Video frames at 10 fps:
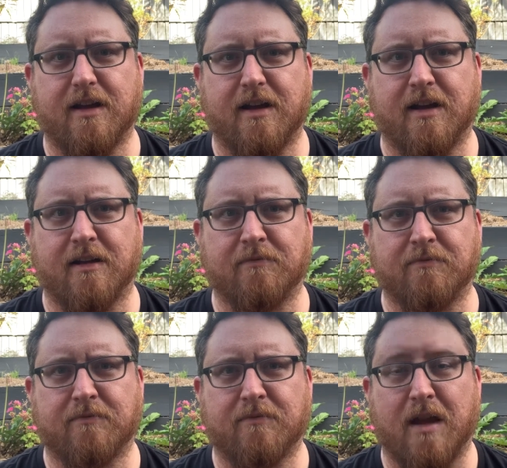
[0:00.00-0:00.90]
I
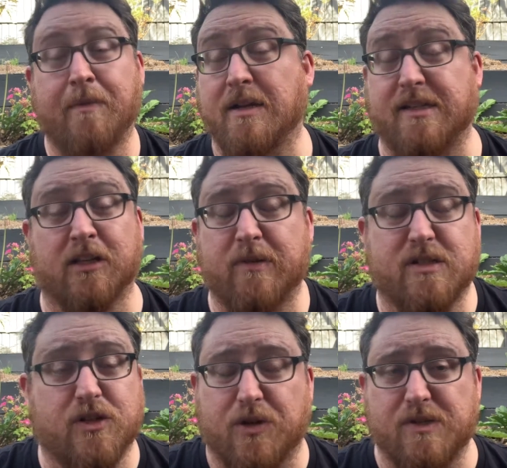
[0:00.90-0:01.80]
sang the rest of
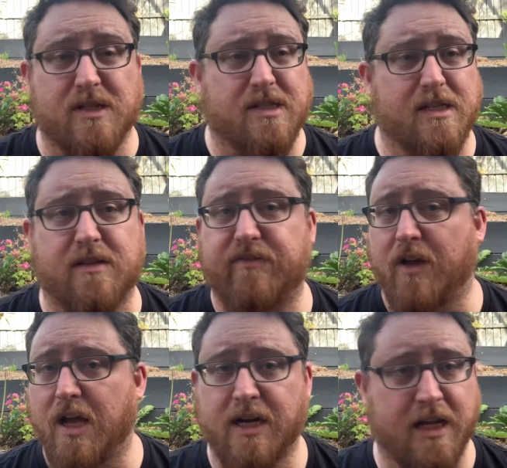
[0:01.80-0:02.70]
the shows in the season
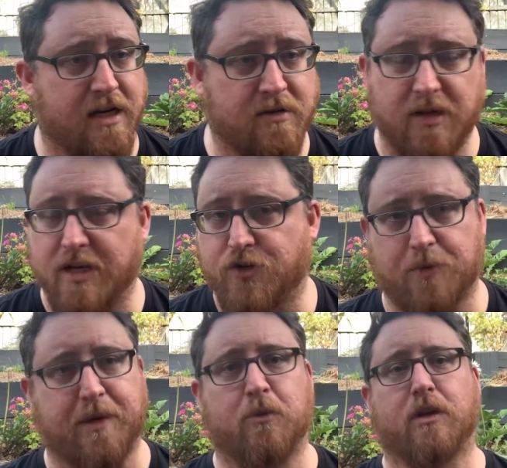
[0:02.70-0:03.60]
fine. I didn't drop
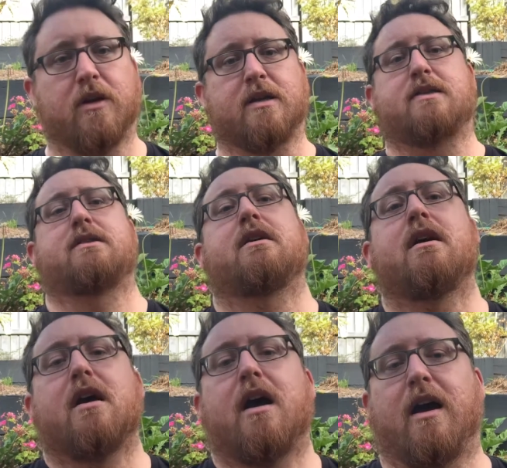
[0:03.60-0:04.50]
any more lyrics.
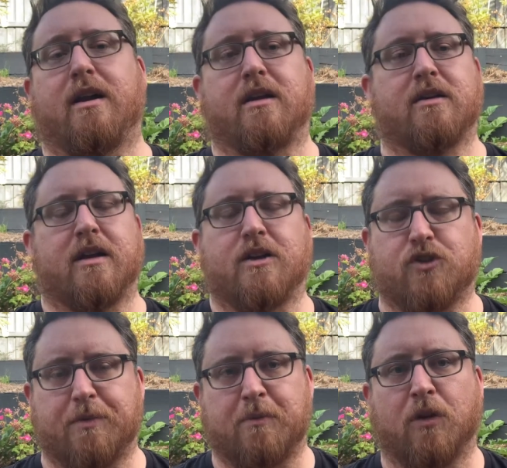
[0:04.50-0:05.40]
I didn't
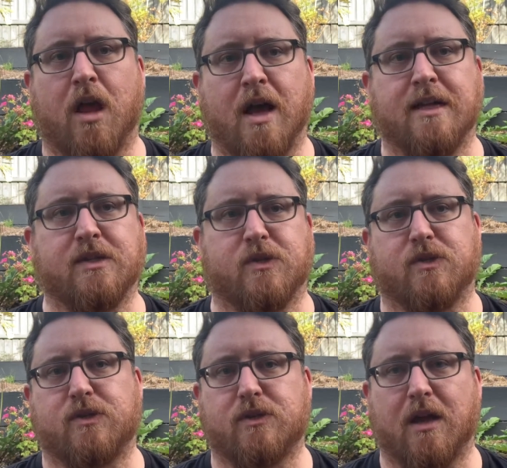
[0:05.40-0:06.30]
drop any more
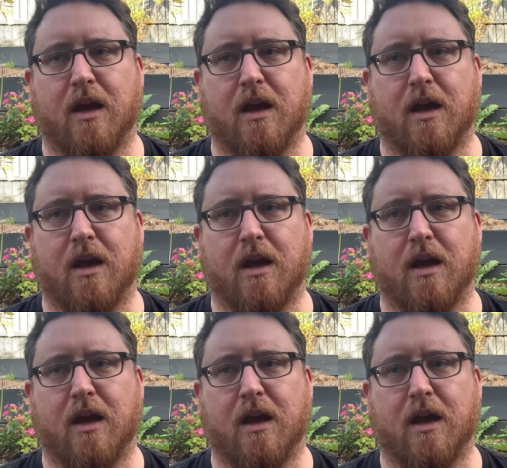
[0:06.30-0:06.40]
lines.